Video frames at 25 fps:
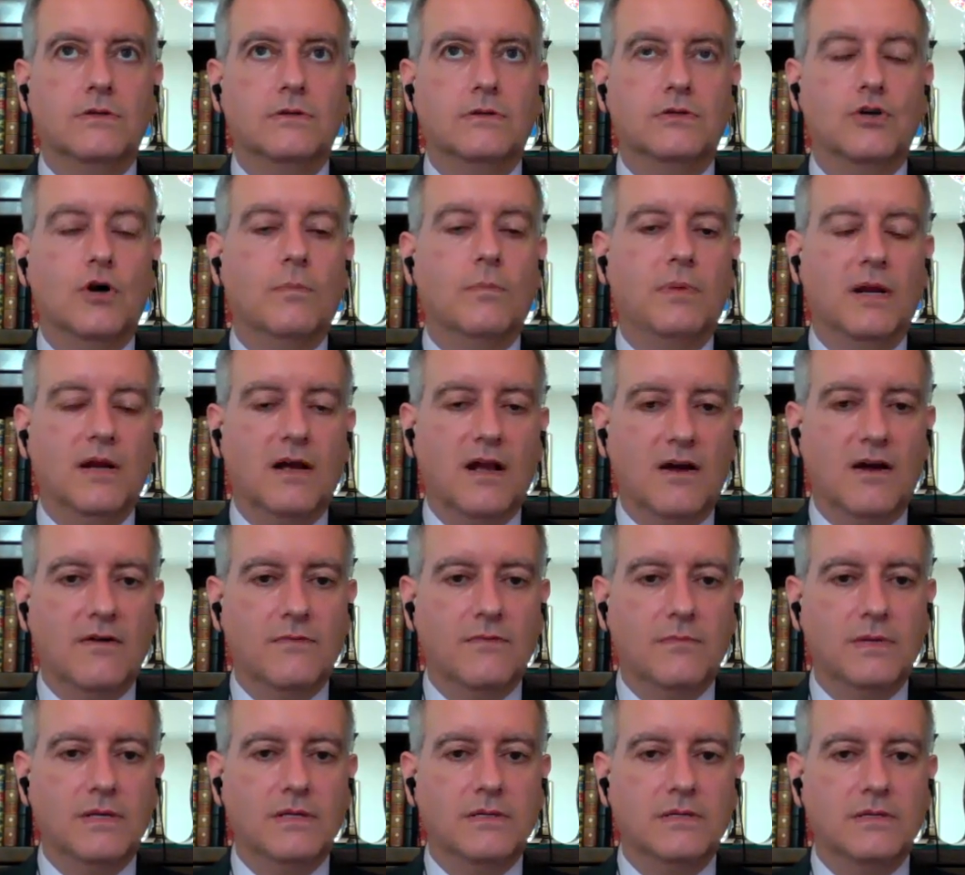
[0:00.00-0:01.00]
to topple a
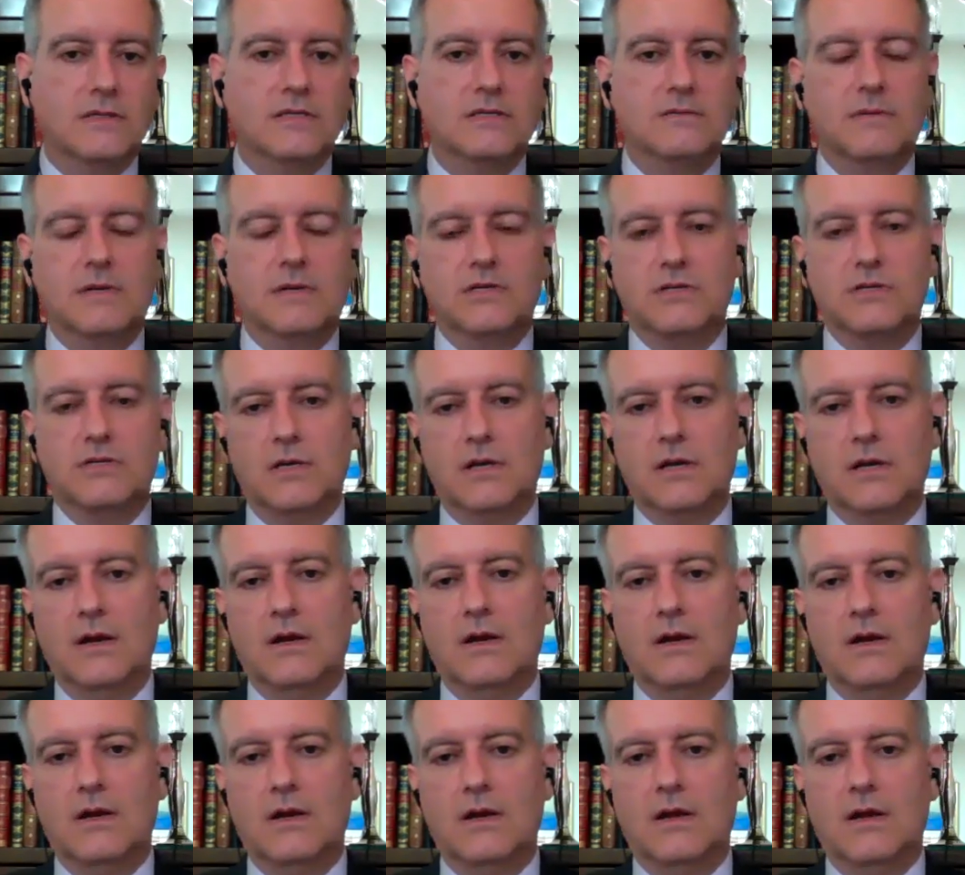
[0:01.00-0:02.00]
government, especially
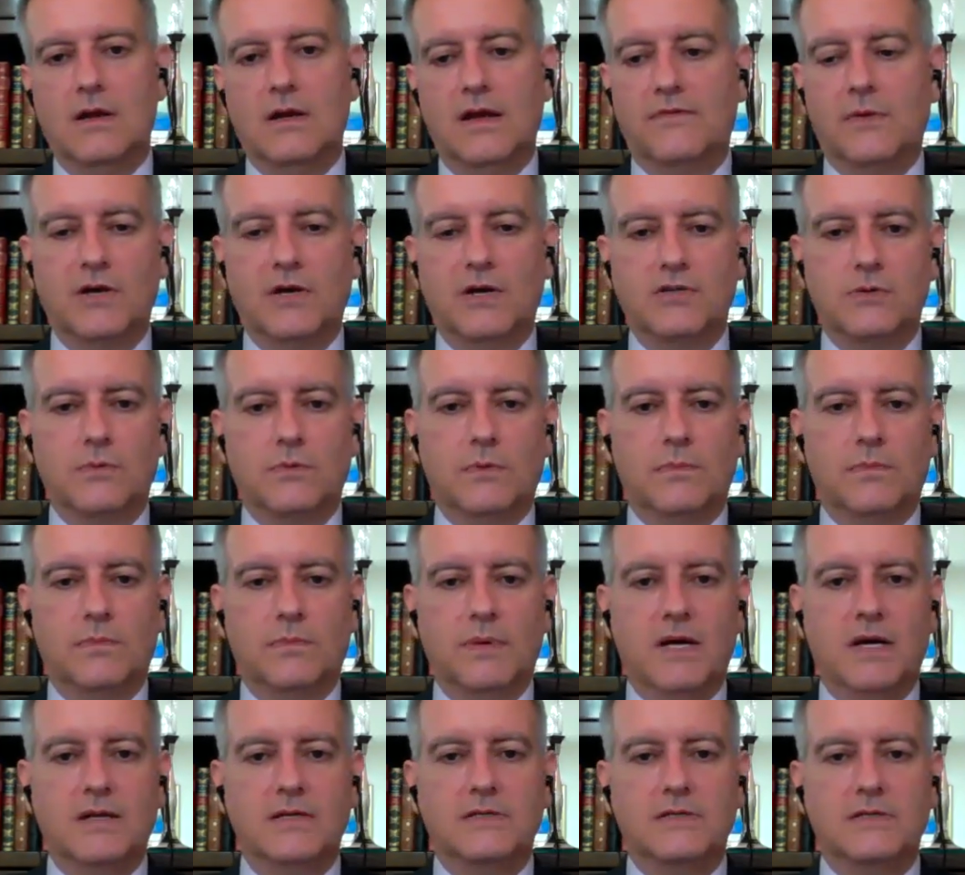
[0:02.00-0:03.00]
if the
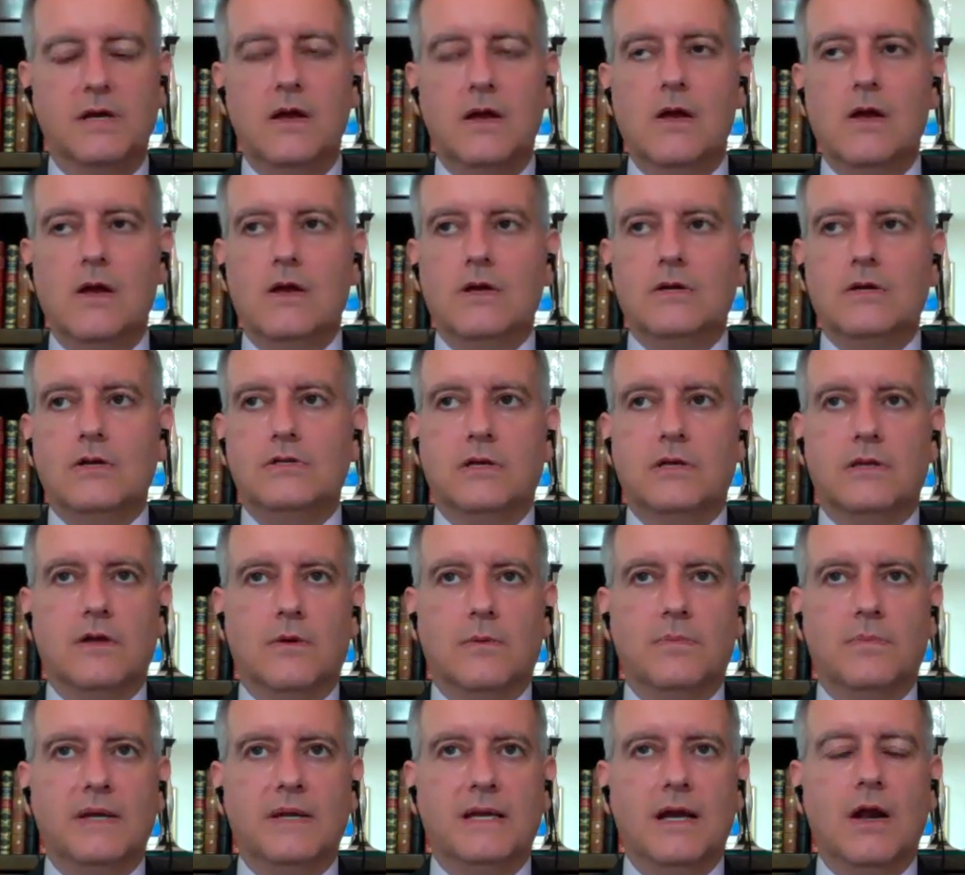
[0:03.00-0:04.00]
budget will pass. So
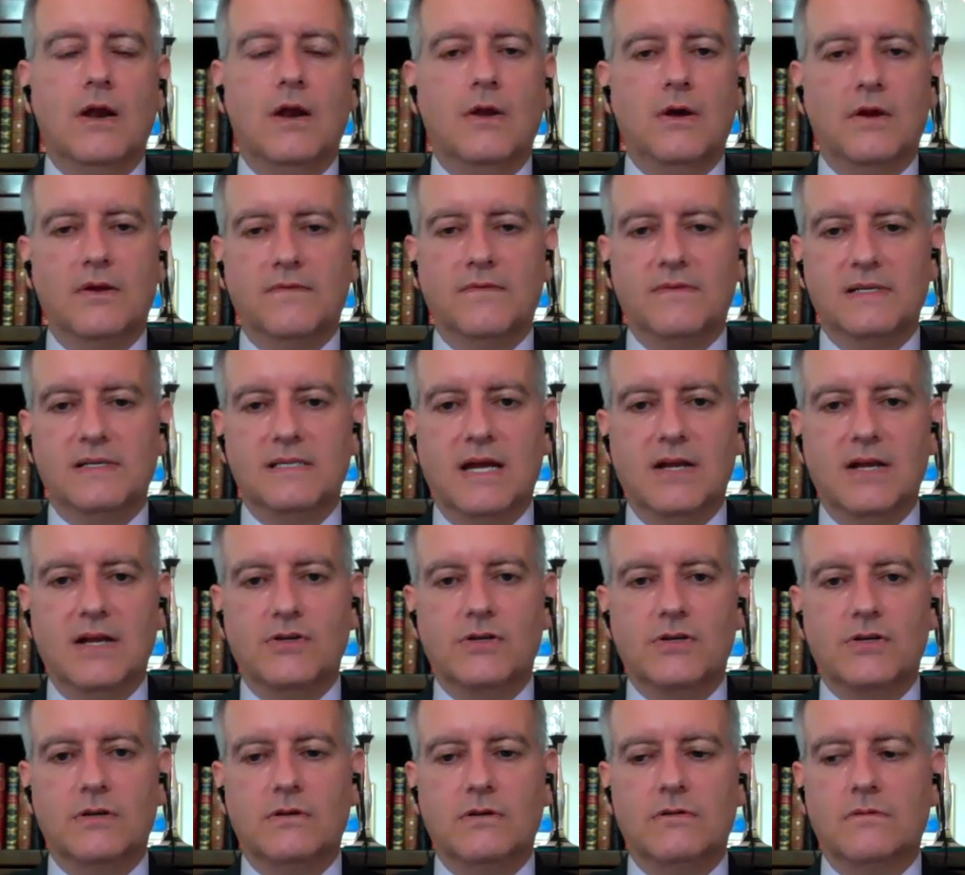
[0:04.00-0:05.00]
there'll be a lot of
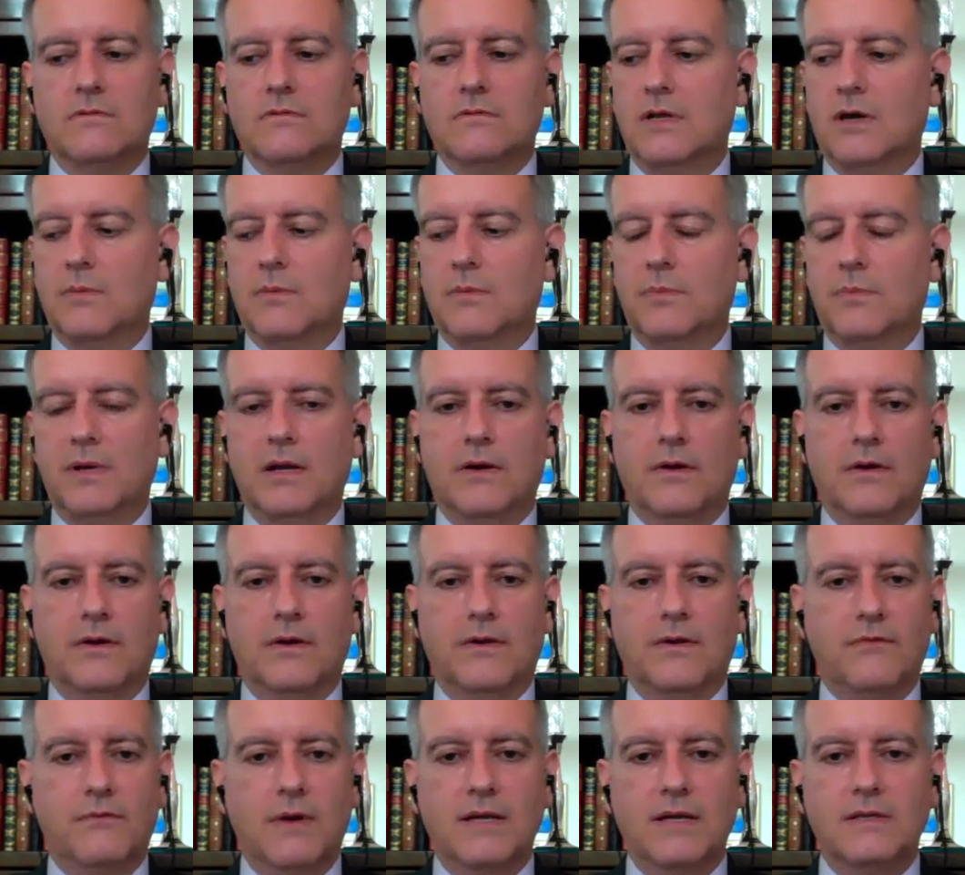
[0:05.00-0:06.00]
attention, there'll be a
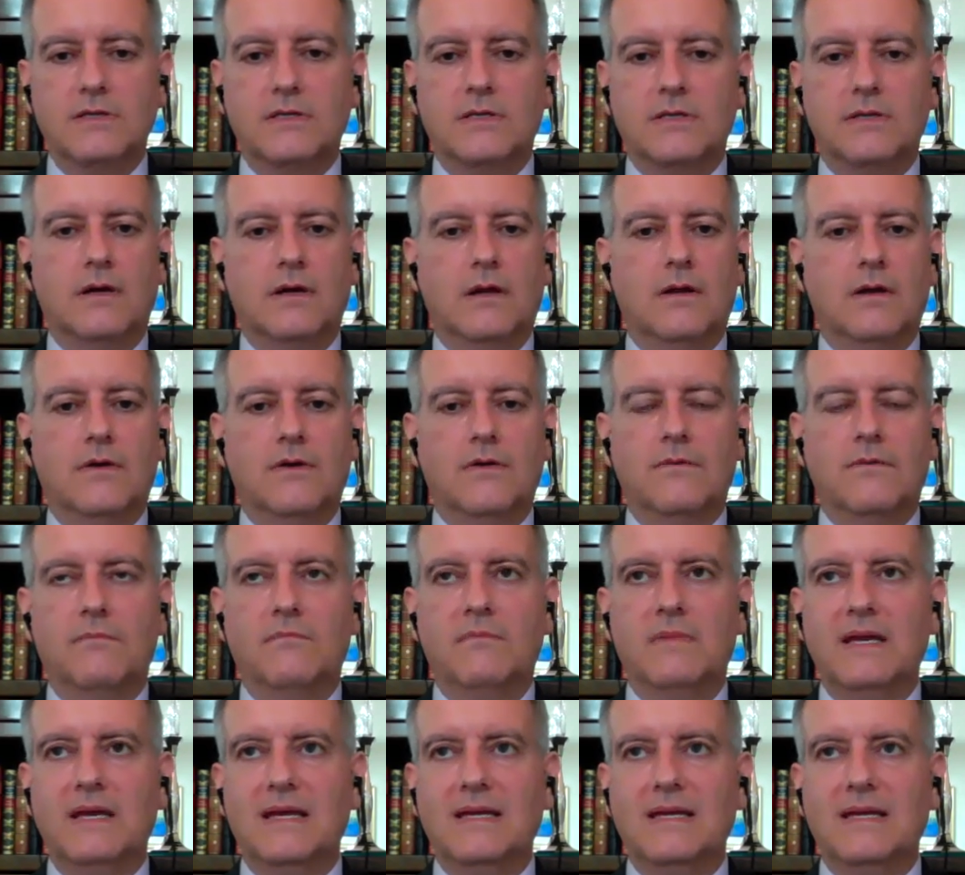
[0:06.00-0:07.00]
lot of threats, a lot
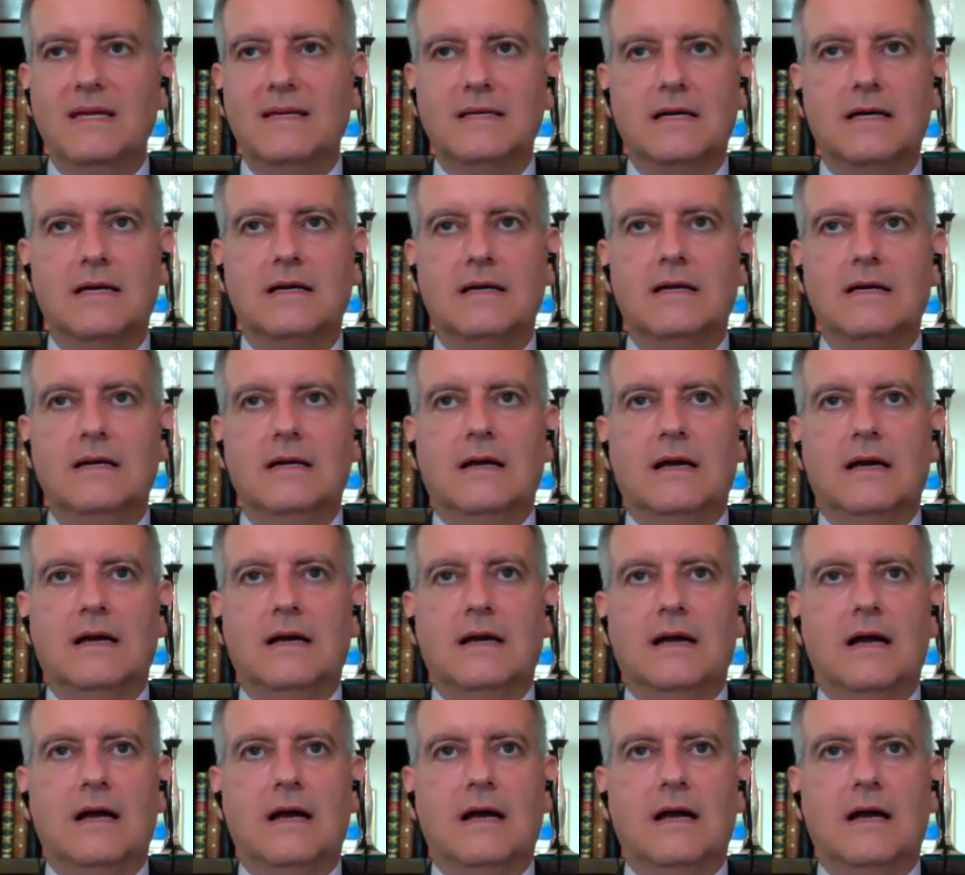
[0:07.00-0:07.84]
of media,